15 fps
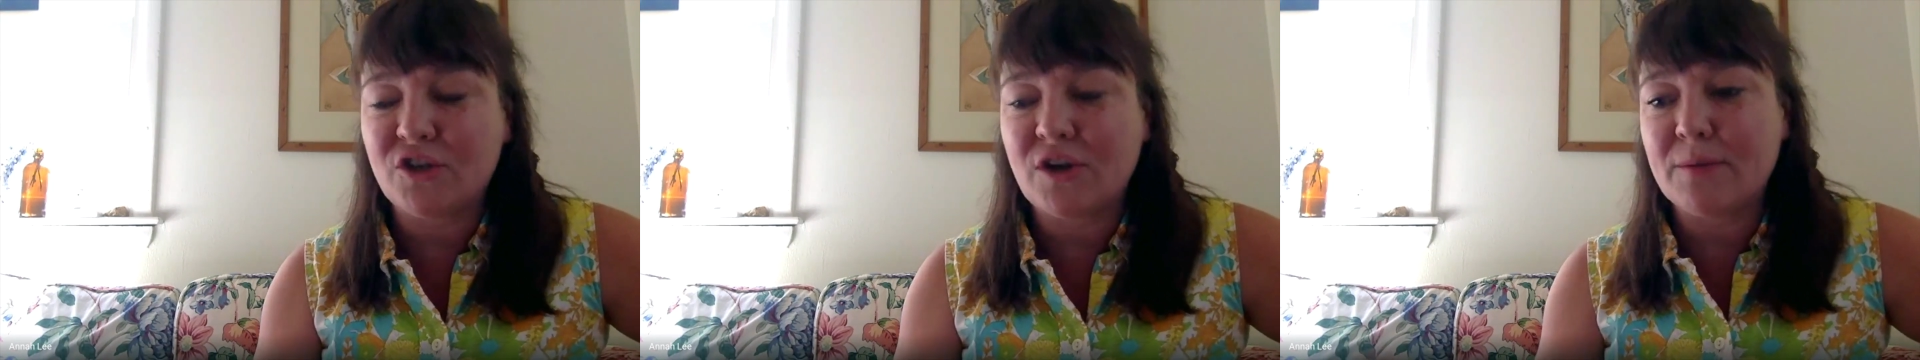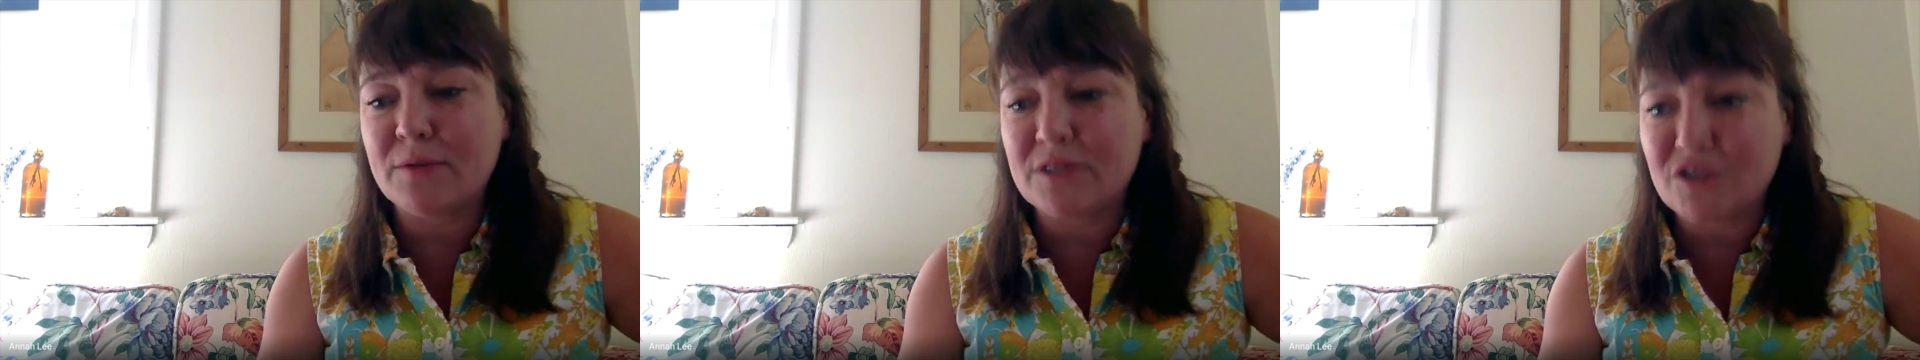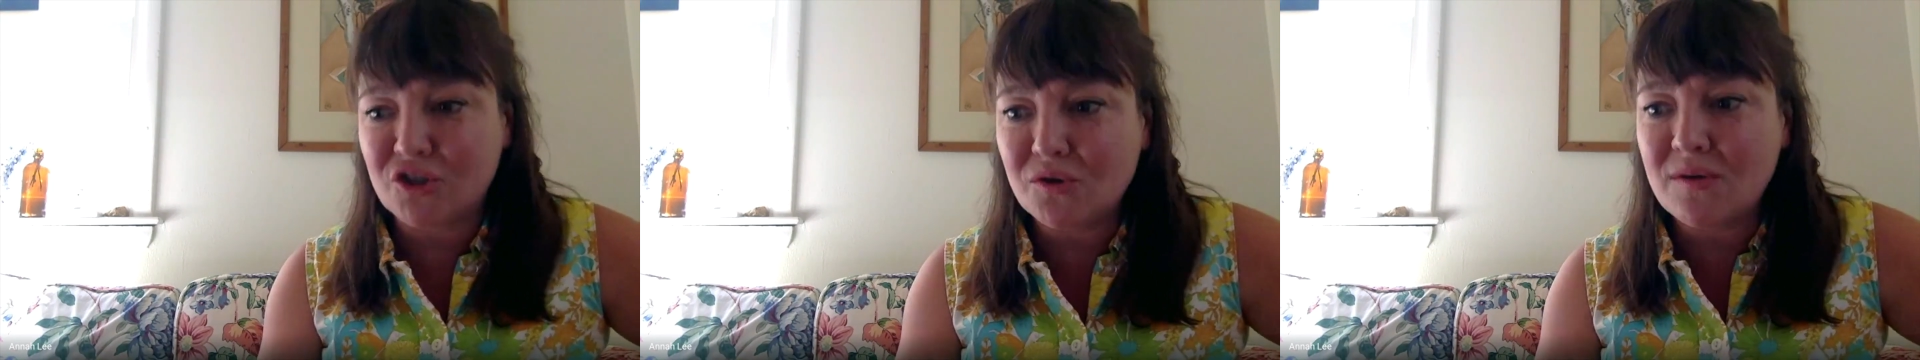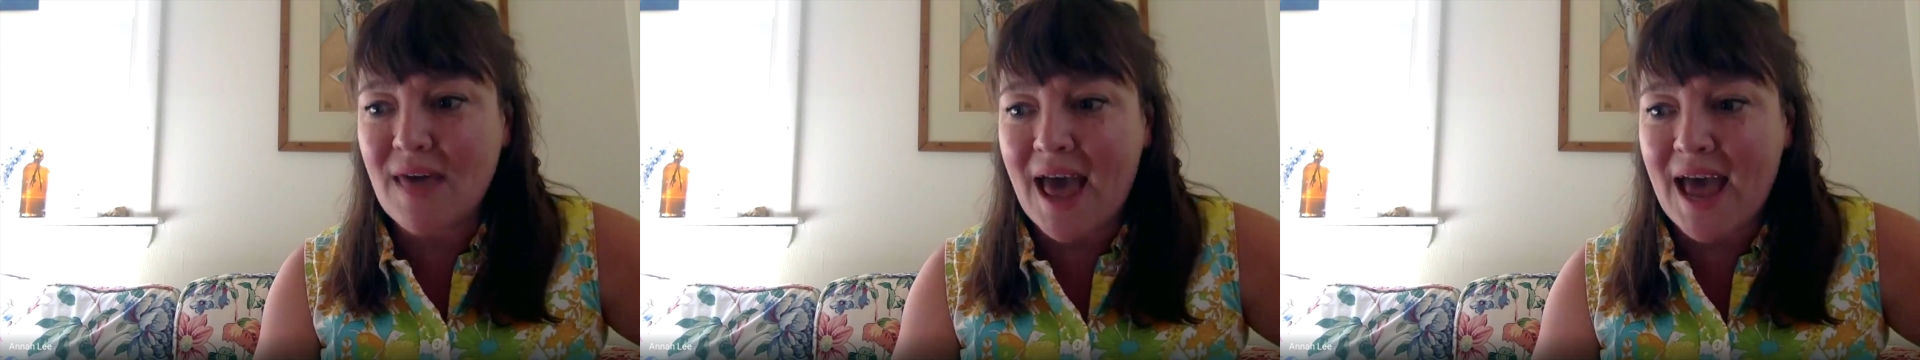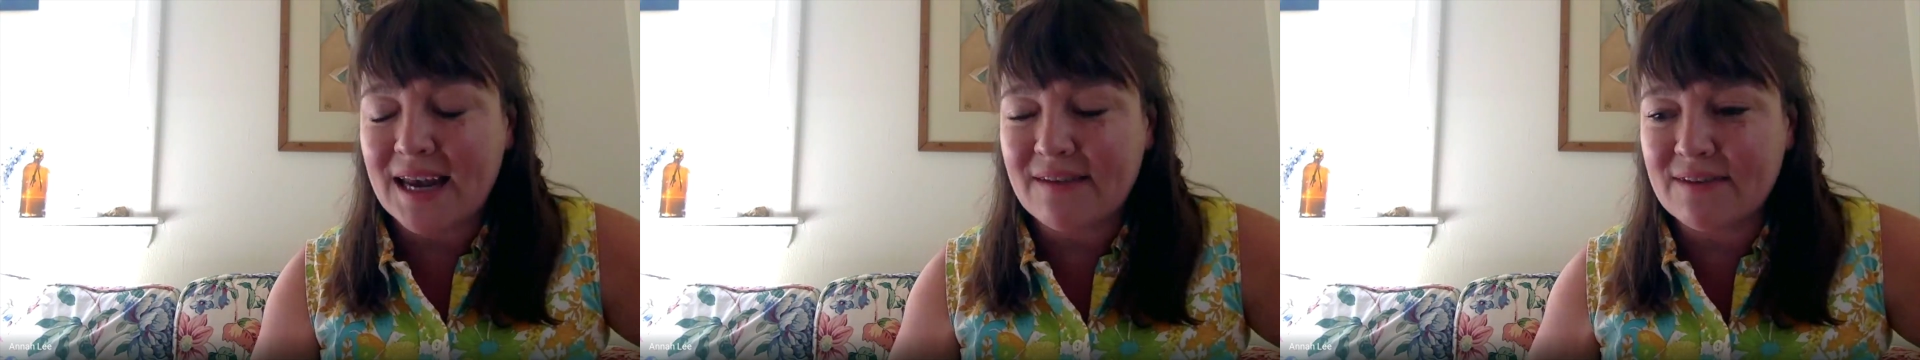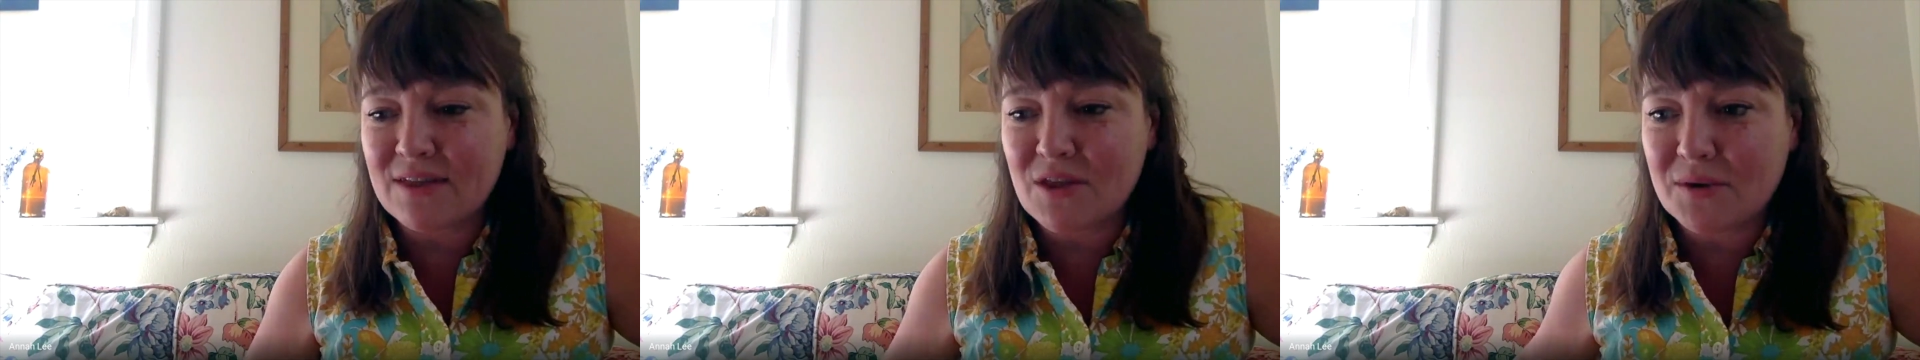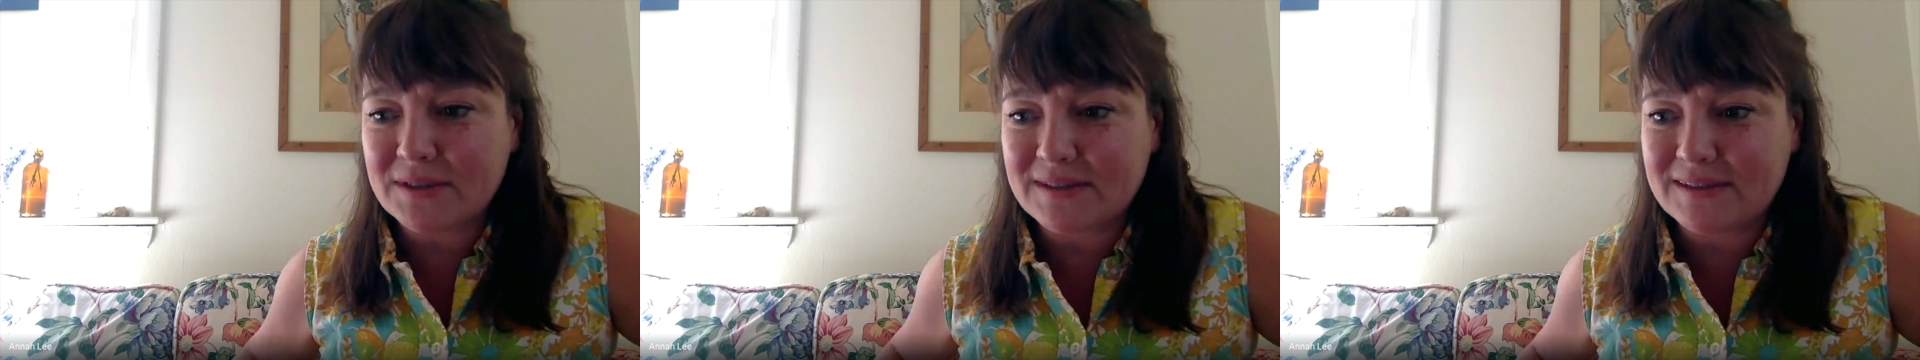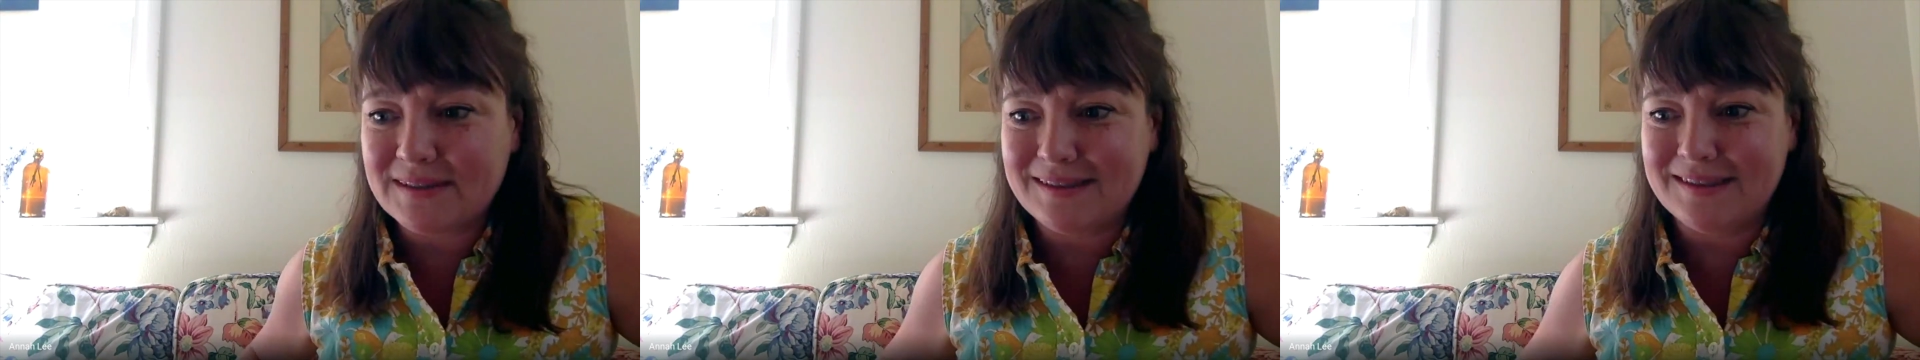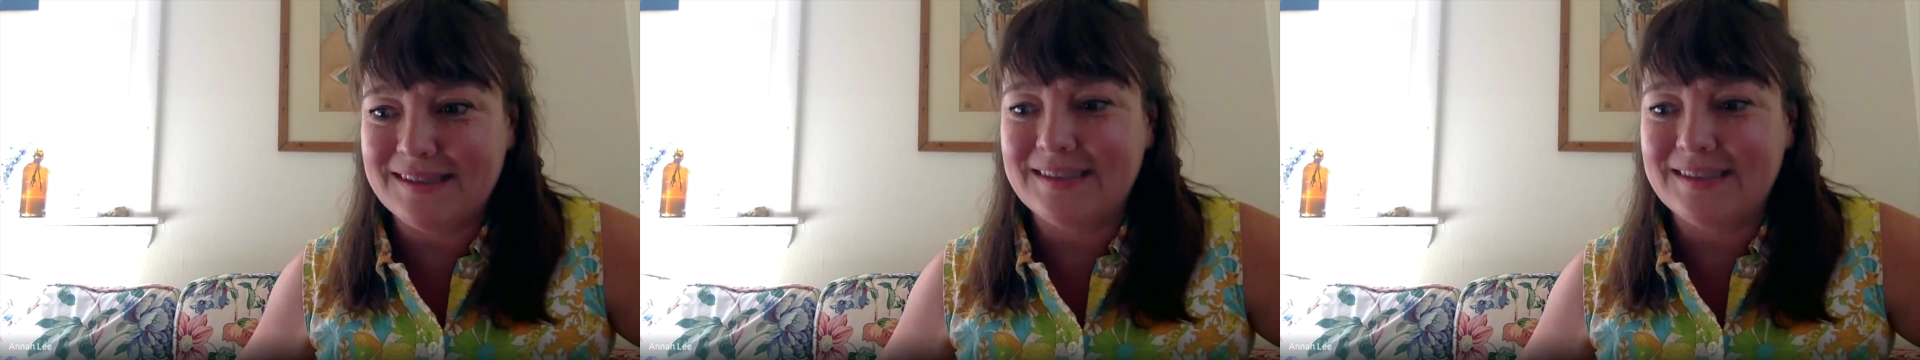you're able to do that, even though it's